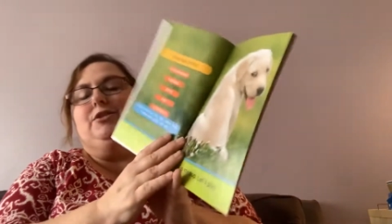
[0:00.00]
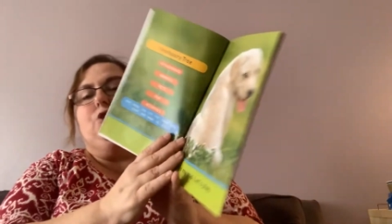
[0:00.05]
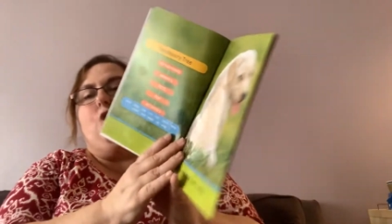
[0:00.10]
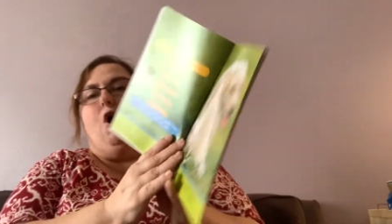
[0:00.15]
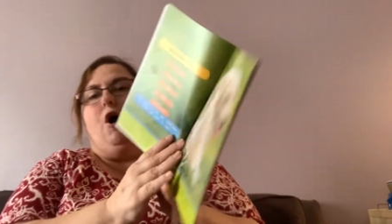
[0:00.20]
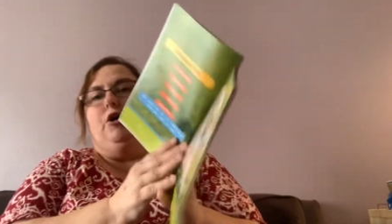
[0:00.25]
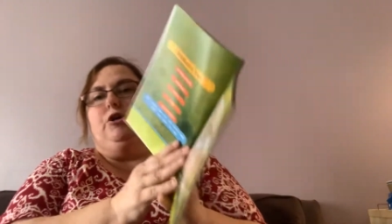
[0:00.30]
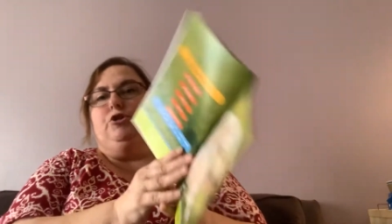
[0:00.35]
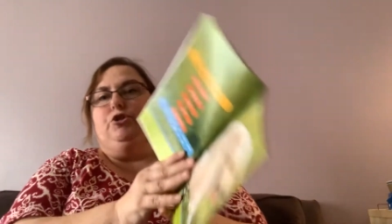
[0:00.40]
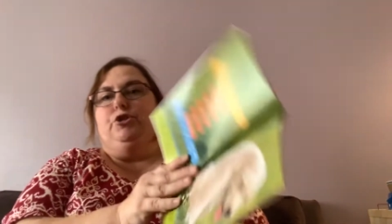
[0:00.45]

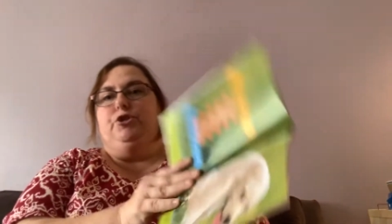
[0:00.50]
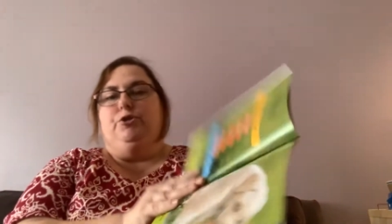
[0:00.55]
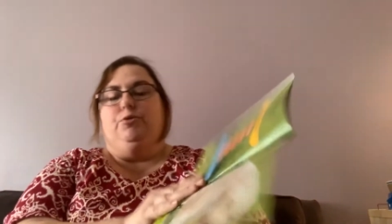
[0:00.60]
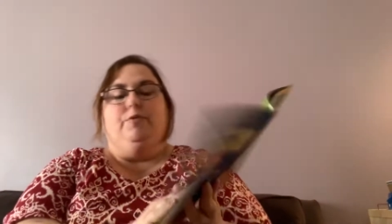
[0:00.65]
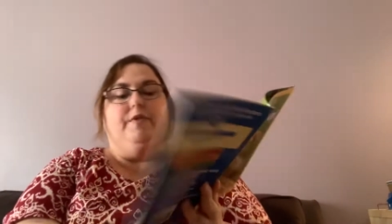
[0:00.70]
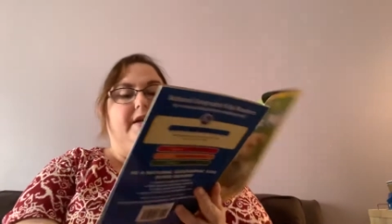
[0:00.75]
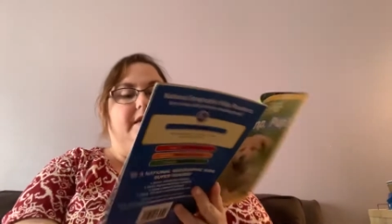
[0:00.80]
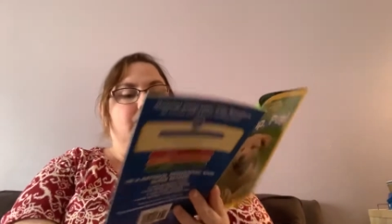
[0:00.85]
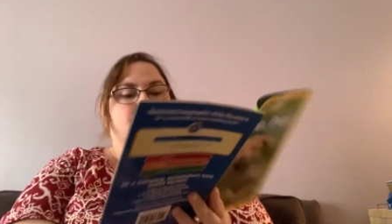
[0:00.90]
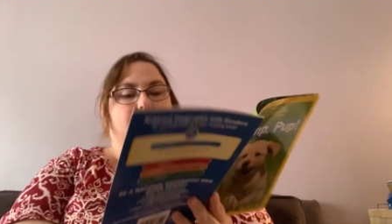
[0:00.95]
dogs do.
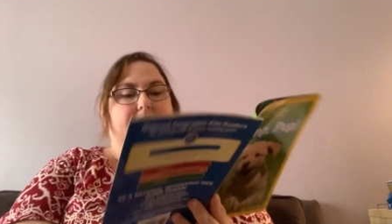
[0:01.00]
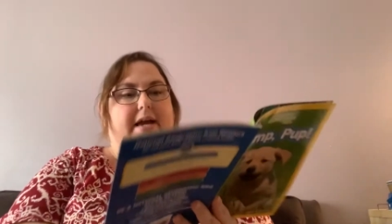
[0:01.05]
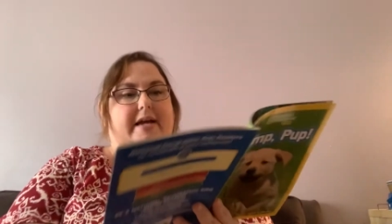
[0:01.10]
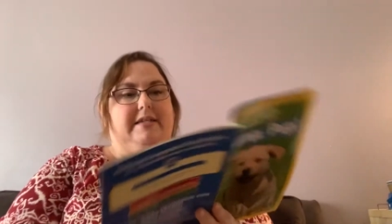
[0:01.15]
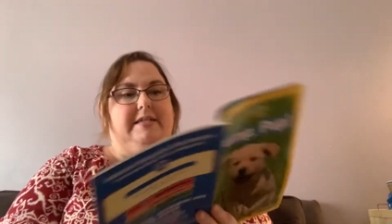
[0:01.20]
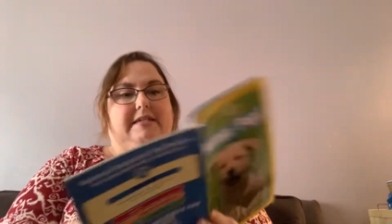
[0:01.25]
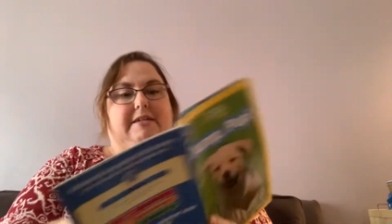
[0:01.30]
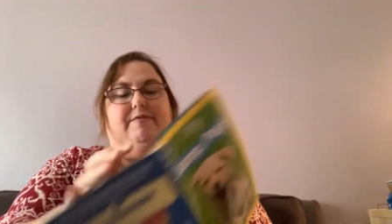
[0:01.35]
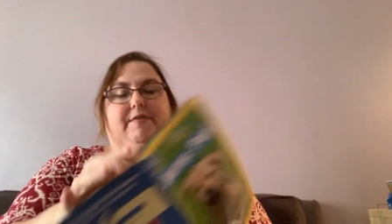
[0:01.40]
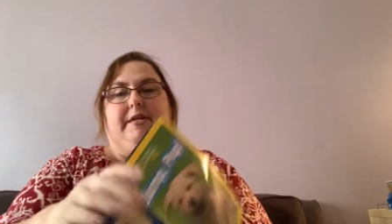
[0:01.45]
That's what
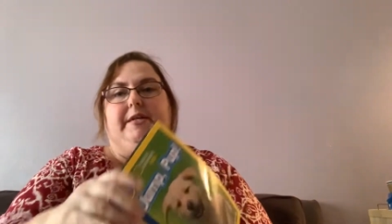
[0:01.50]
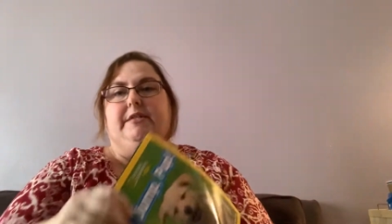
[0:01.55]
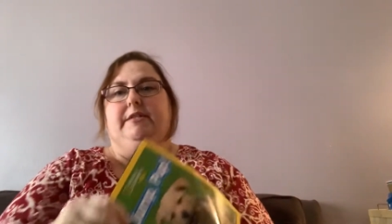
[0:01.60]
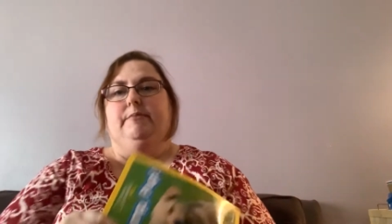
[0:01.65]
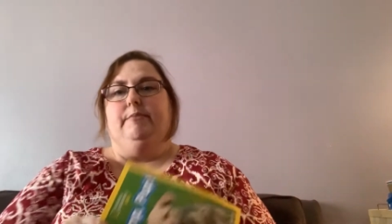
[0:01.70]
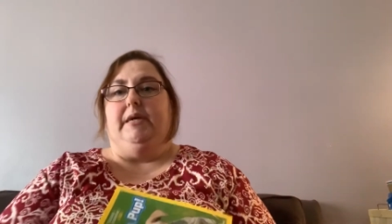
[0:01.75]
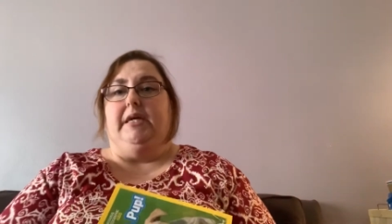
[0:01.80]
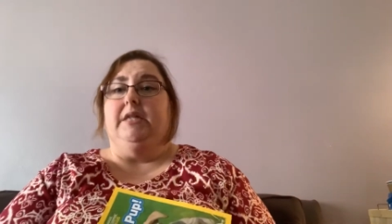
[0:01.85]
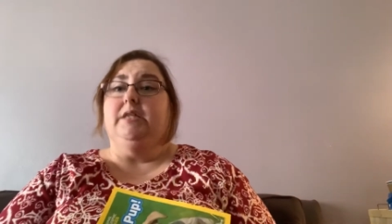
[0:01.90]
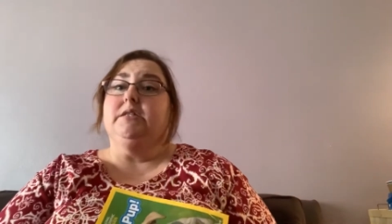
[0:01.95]
activities
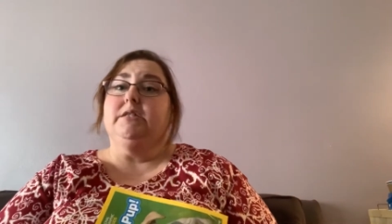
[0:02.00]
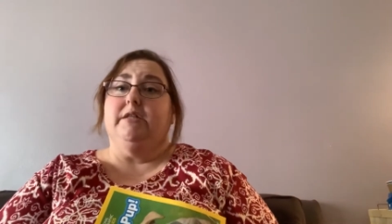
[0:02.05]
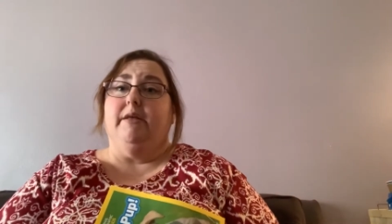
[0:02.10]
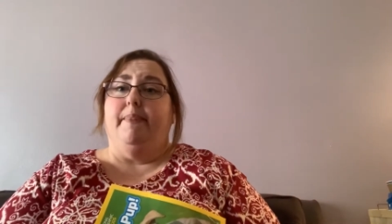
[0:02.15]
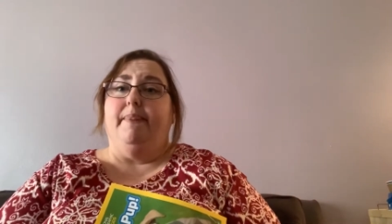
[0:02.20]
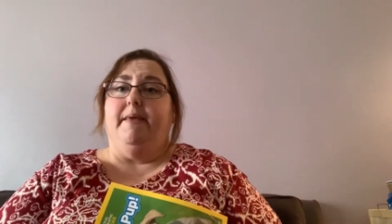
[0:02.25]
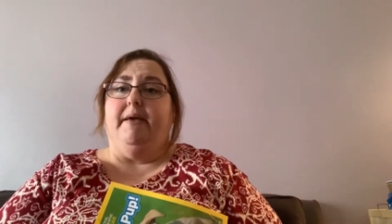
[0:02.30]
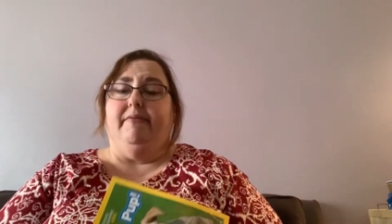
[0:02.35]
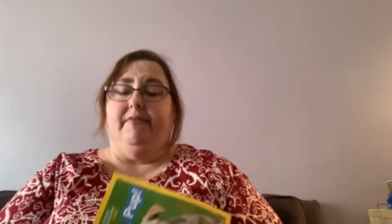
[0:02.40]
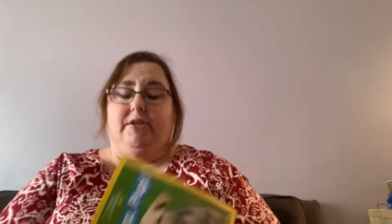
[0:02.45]
mean,
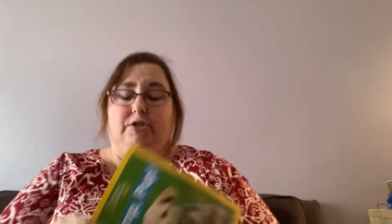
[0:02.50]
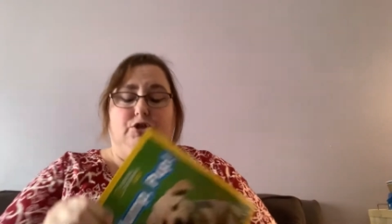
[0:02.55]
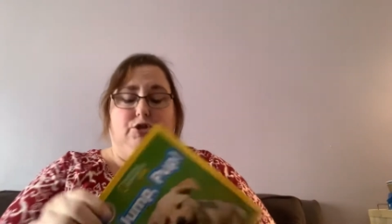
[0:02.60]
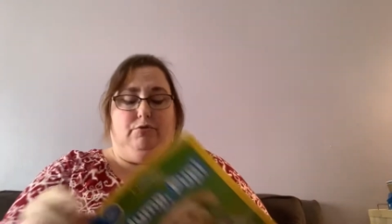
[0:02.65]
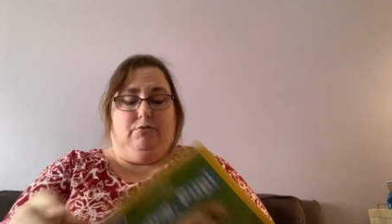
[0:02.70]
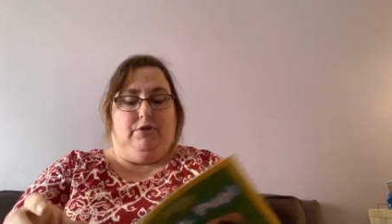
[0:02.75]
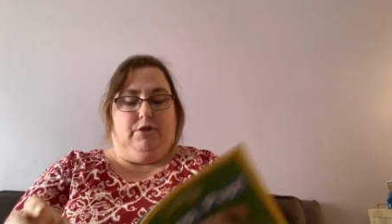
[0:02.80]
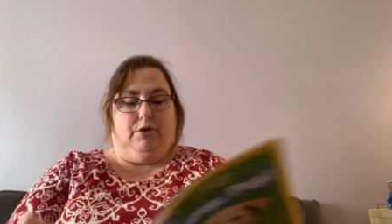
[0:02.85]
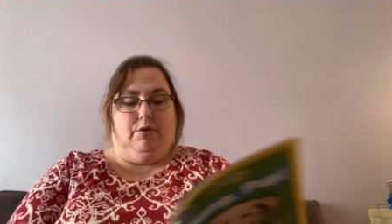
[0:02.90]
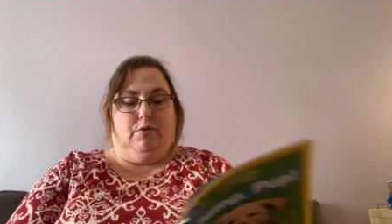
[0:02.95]
something that you
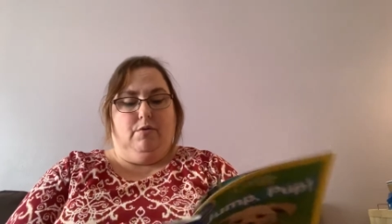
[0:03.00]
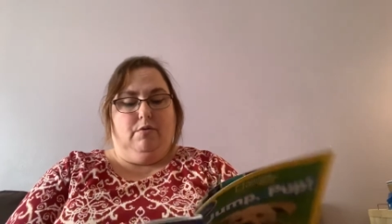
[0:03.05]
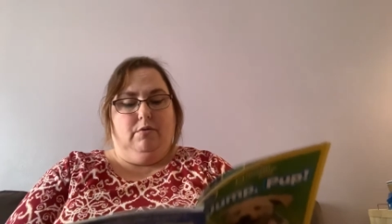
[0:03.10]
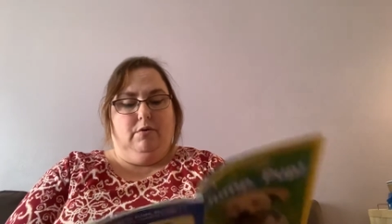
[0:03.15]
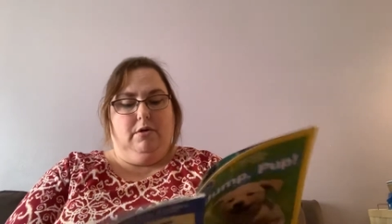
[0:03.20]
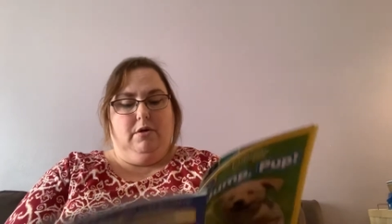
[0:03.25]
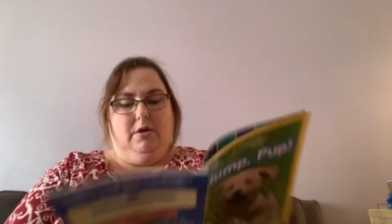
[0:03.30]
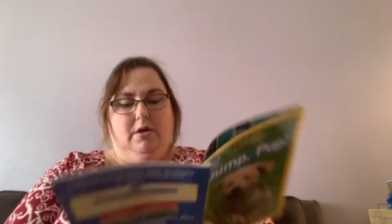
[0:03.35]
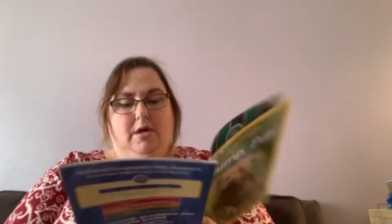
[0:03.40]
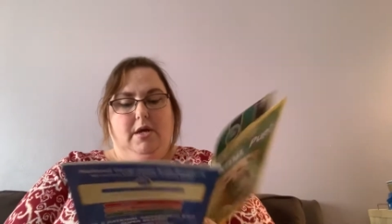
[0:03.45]
do.
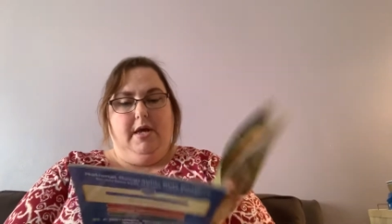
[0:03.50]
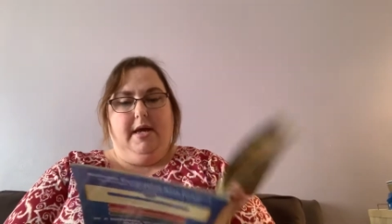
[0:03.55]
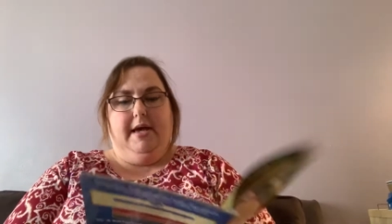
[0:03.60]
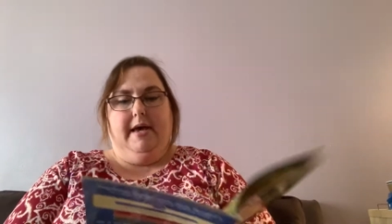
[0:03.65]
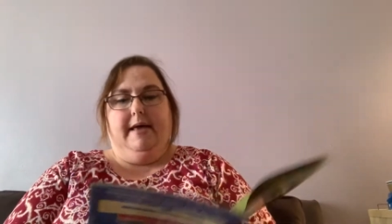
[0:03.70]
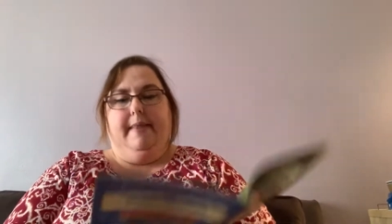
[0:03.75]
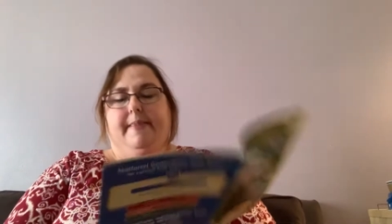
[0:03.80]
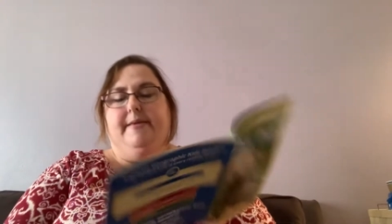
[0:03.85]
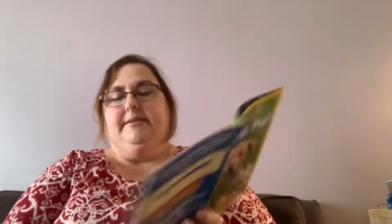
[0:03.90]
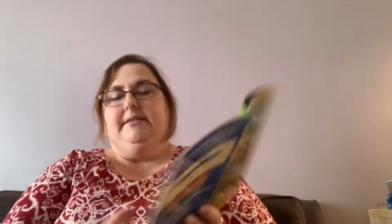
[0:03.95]

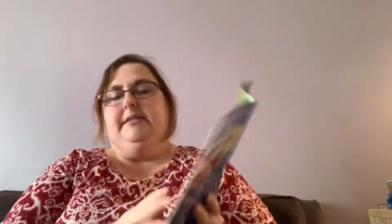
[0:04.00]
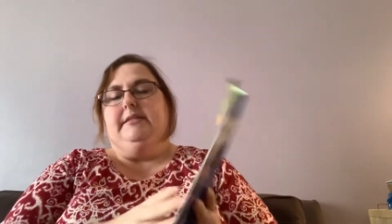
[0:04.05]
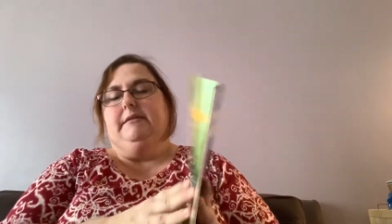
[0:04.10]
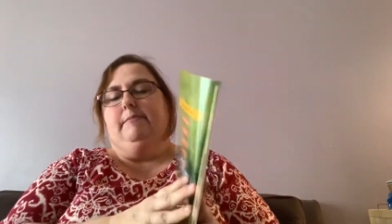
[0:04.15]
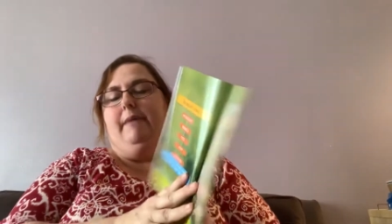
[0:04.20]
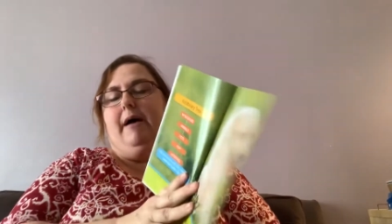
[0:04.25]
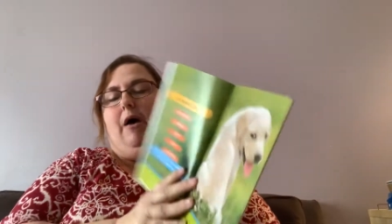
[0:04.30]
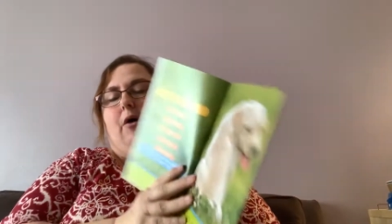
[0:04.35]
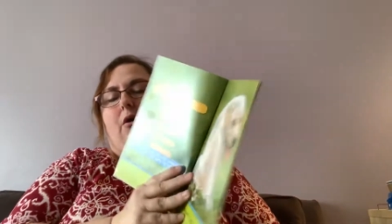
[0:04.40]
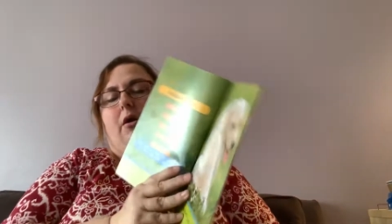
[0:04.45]
And this is
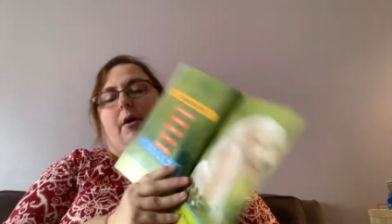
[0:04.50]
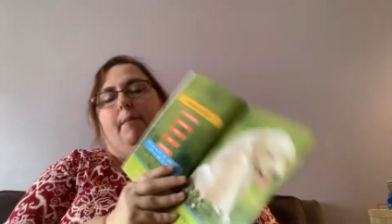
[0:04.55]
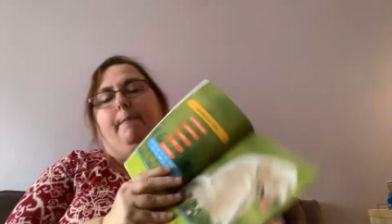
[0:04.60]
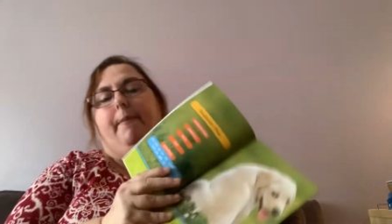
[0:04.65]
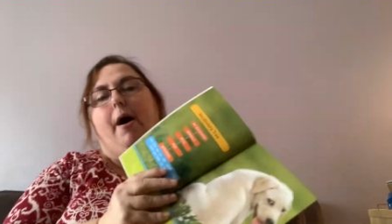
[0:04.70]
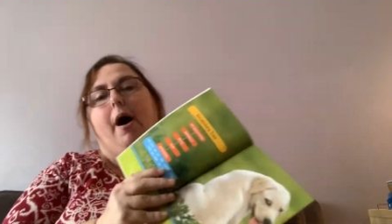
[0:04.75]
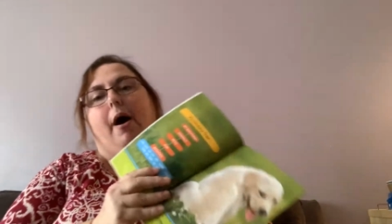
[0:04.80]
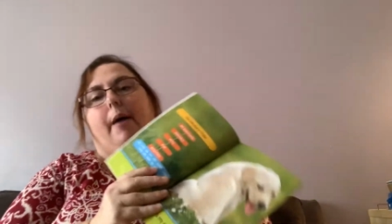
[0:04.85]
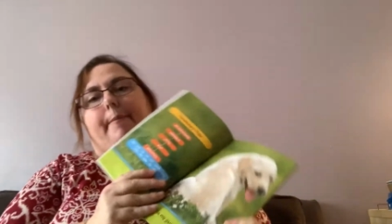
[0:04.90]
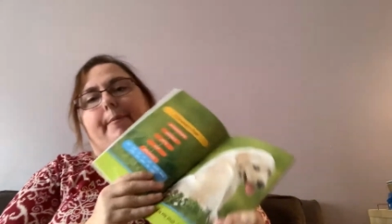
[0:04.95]
about a
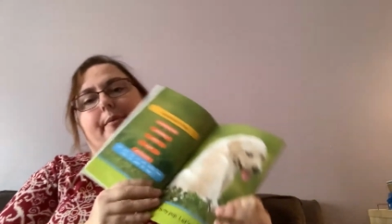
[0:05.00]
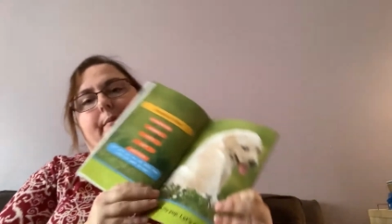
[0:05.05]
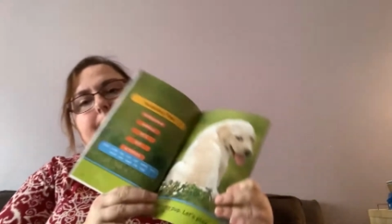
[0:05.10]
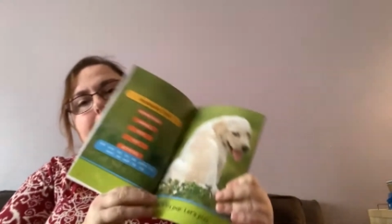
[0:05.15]
pup,